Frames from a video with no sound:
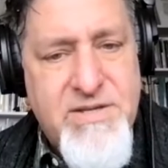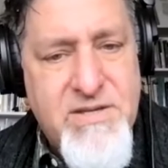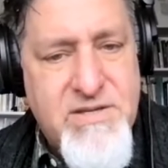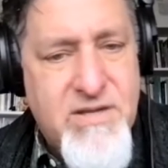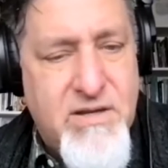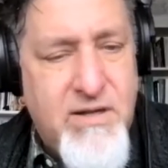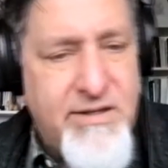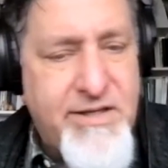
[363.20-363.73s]

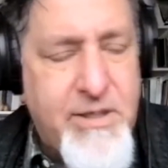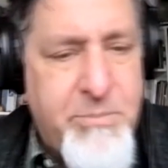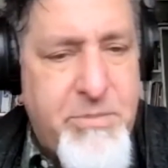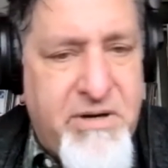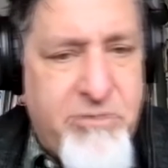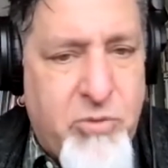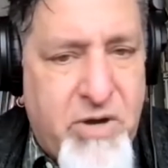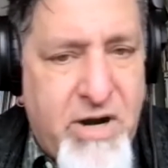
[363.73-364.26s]
is a little
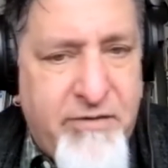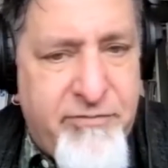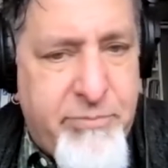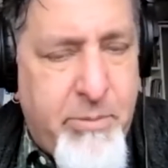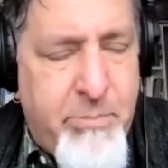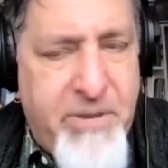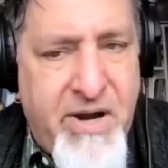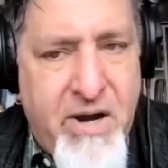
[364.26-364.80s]
bit of what I've
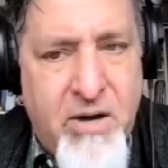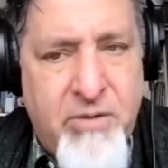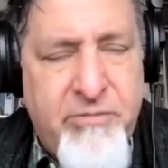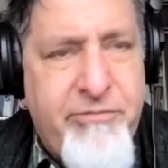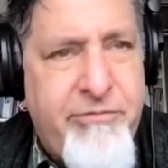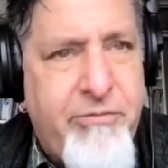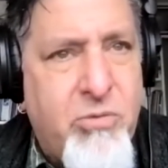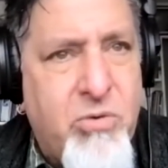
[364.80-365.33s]
prepared
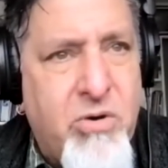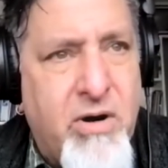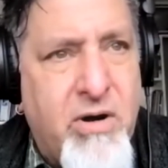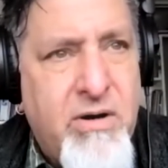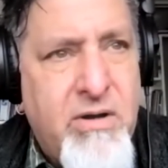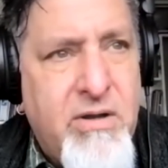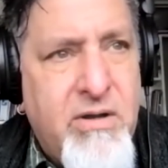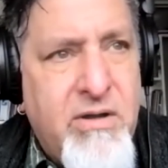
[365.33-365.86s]
for